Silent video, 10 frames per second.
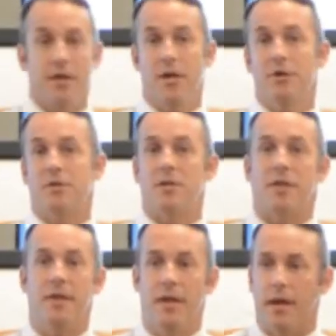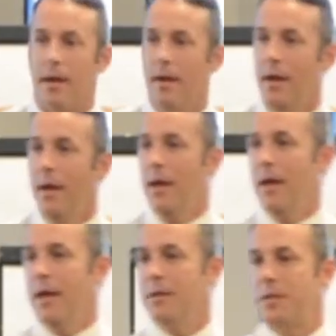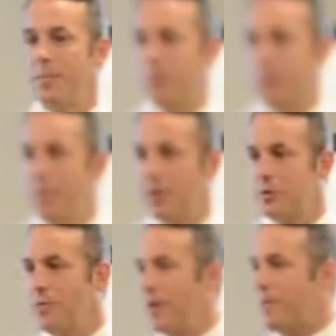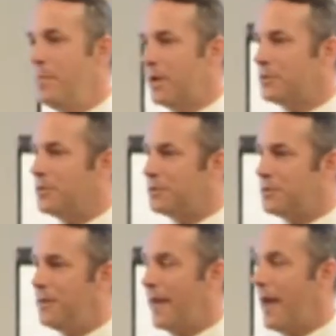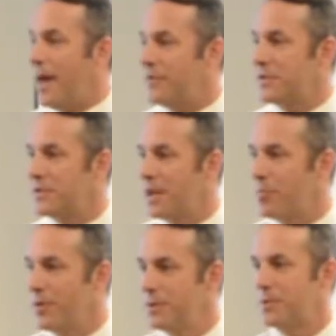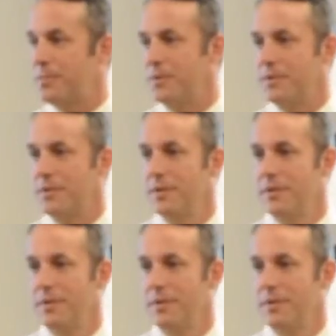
And here's the thing, is the most mixery of mixers, do they have a set of principles?